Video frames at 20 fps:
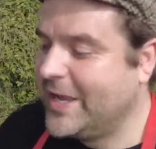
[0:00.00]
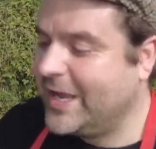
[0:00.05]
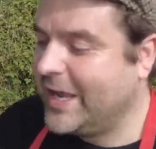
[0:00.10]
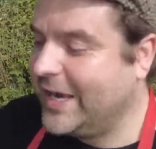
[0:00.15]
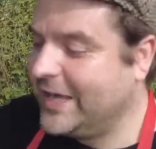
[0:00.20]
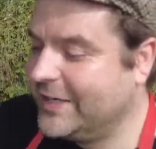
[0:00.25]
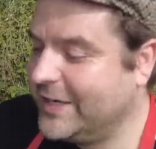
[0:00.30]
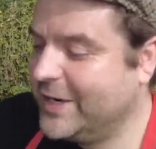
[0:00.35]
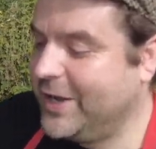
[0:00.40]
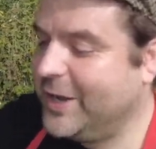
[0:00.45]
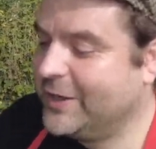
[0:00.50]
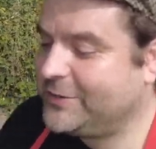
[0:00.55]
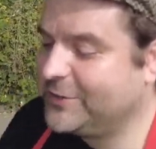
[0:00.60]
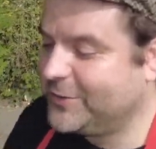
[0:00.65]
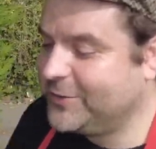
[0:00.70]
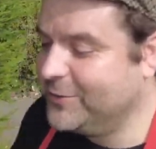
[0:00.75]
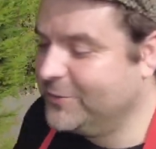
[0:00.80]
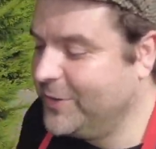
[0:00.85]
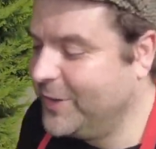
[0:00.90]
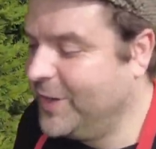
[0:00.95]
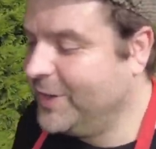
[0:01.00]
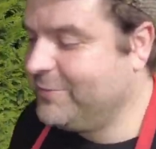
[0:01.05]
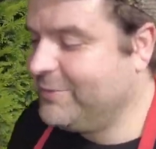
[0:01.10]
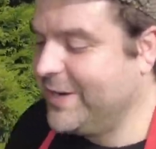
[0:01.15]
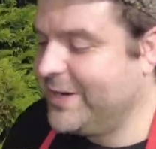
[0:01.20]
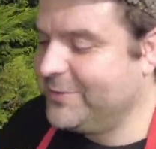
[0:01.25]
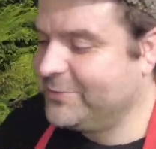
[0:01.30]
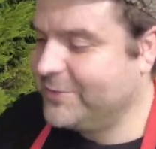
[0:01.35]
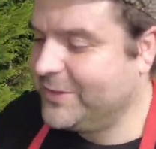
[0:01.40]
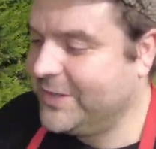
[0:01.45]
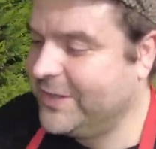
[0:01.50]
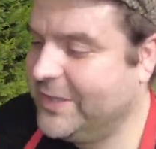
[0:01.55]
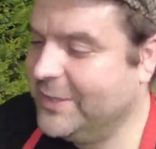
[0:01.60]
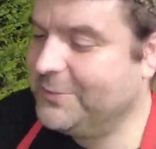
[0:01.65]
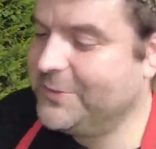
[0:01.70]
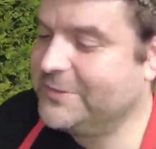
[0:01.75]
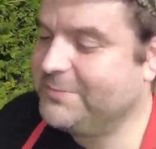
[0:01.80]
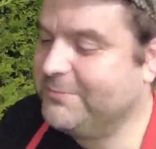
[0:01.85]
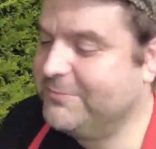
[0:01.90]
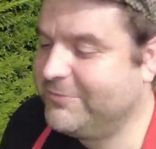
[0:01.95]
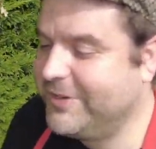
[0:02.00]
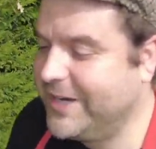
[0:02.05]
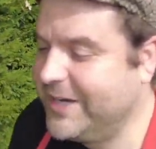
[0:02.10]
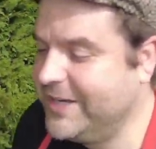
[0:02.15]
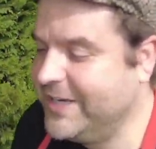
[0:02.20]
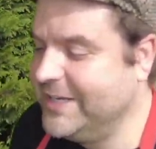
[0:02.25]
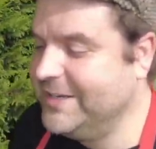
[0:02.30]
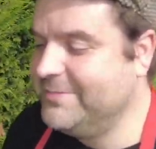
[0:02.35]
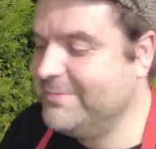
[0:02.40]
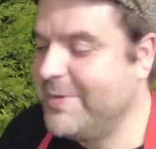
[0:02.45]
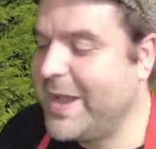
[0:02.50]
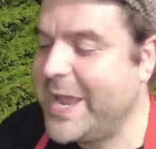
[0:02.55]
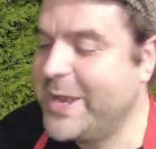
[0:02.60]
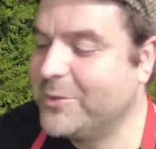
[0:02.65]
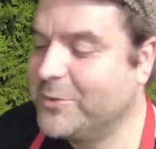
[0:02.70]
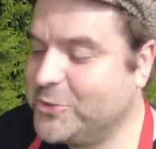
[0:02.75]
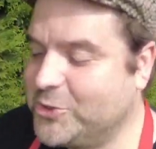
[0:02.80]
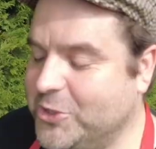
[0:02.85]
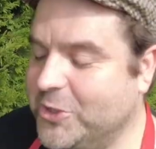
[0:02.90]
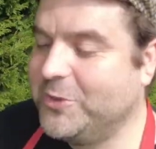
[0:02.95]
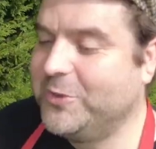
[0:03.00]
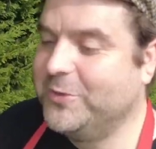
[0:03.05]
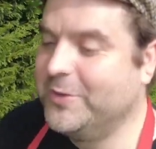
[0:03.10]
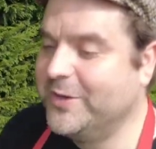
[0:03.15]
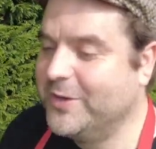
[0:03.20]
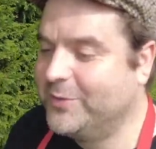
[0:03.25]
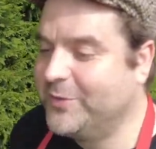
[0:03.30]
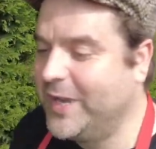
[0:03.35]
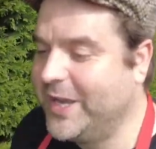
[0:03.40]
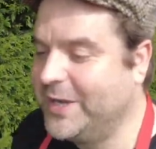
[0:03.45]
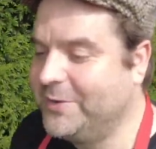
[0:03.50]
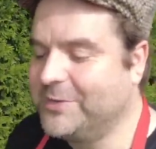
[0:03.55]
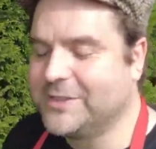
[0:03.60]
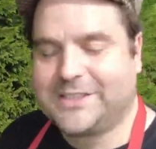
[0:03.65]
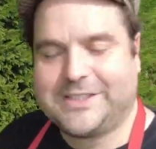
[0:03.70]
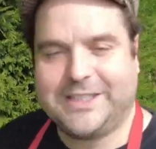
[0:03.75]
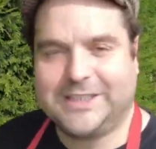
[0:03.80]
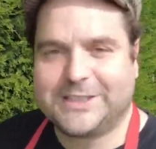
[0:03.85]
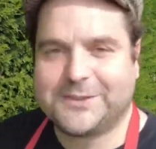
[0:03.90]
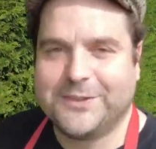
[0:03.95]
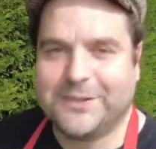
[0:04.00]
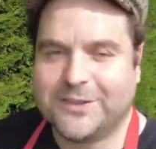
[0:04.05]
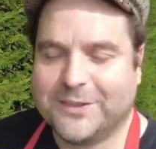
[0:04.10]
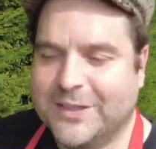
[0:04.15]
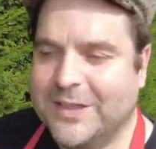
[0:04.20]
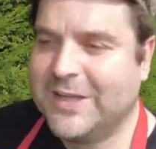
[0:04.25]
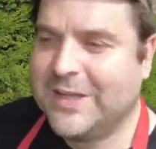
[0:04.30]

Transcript: and an article that I read that was written in May or June, where he was 6 foot